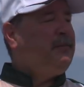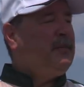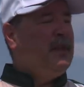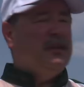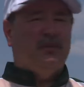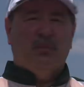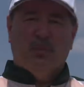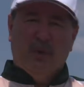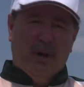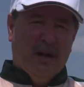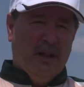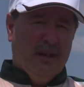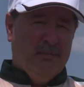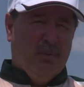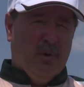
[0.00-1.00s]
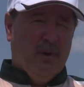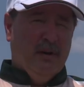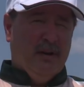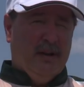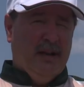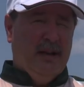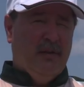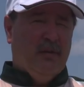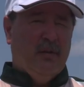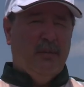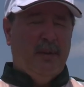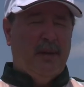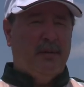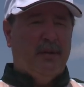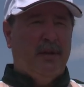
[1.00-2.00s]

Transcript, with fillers: That's really important key to remember.